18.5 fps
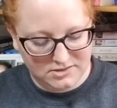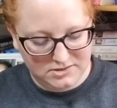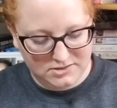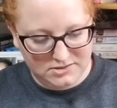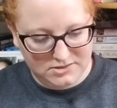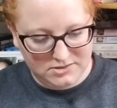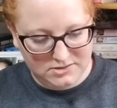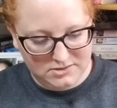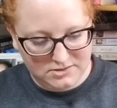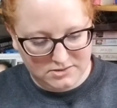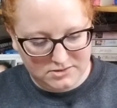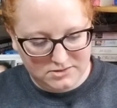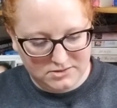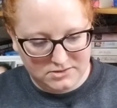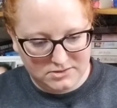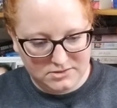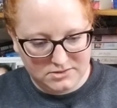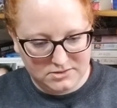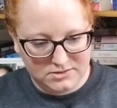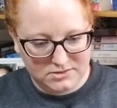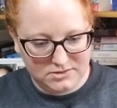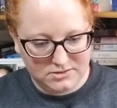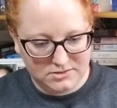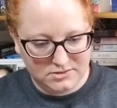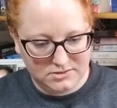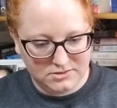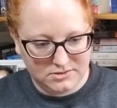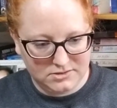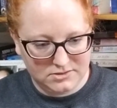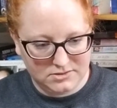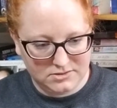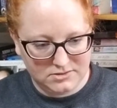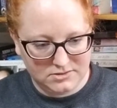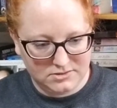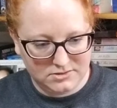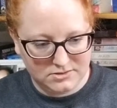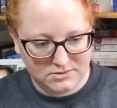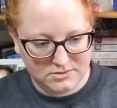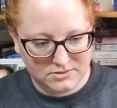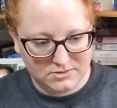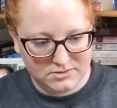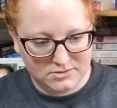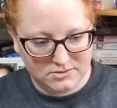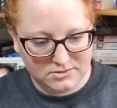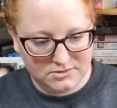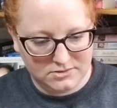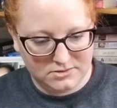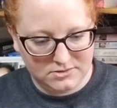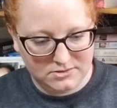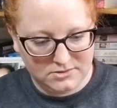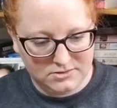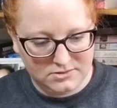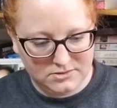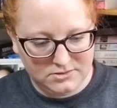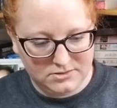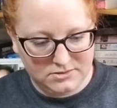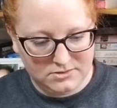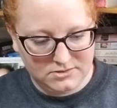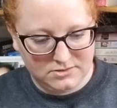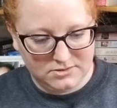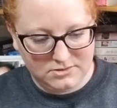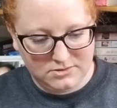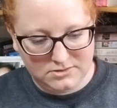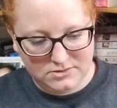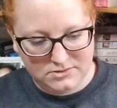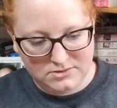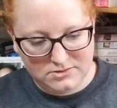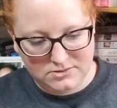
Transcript: (silence)